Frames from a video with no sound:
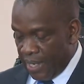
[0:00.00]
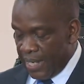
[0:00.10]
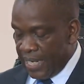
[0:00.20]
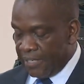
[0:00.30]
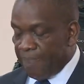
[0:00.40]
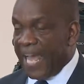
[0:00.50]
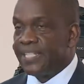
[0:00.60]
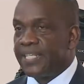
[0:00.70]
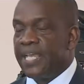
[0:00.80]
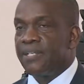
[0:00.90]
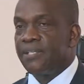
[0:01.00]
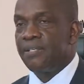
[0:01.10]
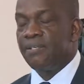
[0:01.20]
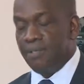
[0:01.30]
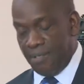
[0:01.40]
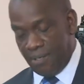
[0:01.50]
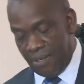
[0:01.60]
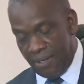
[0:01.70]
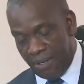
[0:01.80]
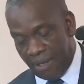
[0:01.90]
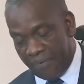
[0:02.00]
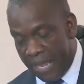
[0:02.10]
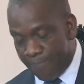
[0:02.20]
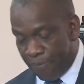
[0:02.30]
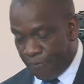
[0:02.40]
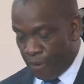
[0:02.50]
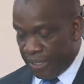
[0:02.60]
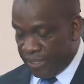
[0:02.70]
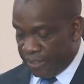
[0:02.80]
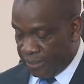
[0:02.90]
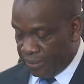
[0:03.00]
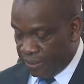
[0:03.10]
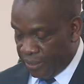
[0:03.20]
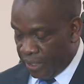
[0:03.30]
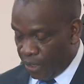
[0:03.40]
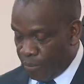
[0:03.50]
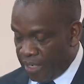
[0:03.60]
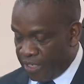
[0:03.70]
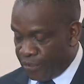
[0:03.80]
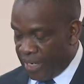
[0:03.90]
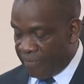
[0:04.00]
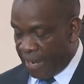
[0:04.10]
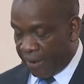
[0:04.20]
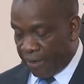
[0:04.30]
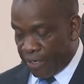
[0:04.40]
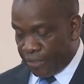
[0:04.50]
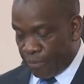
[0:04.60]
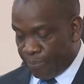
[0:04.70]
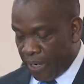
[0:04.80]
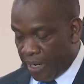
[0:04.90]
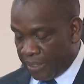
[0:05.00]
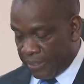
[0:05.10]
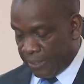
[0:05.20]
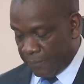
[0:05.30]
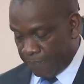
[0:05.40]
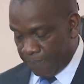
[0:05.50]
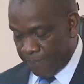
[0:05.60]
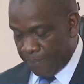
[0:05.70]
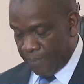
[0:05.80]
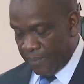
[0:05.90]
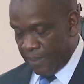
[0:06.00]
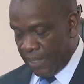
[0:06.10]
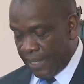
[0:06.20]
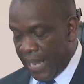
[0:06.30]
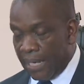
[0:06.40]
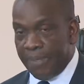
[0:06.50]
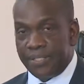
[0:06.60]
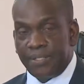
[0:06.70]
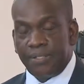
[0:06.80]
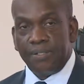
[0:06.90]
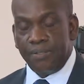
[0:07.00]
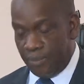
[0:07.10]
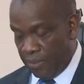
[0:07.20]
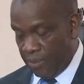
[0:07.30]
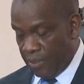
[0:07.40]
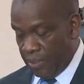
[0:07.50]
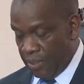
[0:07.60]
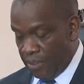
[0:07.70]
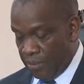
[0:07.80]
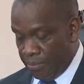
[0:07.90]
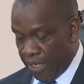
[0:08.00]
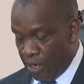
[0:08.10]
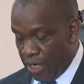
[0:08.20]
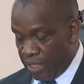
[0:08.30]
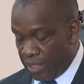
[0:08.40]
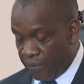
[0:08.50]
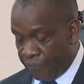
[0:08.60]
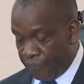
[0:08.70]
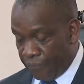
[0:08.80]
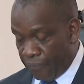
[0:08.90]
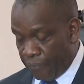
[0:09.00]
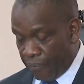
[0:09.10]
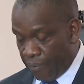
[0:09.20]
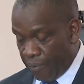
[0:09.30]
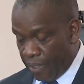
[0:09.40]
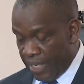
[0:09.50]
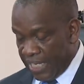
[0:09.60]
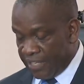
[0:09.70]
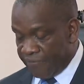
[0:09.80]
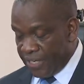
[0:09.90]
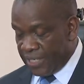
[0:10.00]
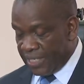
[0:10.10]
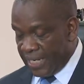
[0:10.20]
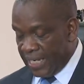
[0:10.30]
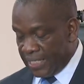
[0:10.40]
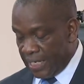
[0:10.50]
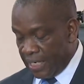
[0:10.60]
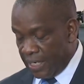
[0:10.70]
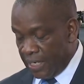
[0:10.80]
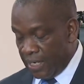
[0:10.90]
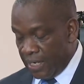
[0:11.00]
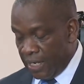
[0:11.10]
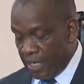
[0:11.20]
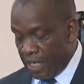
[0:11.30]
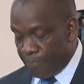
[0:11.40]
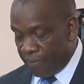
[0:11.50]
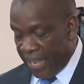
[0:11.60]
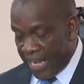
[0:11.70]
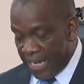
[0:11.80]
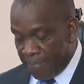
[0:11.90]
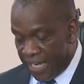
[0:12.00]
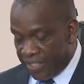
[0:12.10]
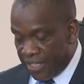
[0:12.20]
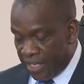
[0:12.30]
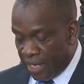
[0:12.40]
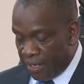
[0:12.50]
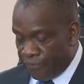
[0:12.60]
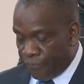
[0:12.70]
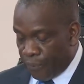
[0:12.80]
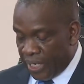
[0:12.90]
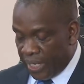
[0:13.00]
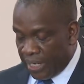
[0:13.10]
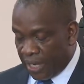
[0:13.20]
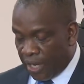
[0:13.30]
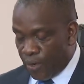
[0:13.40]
In this basket of high performers in the global trade of agricultural products, cannabis, because of its versatility in providing medicinal, fooding, and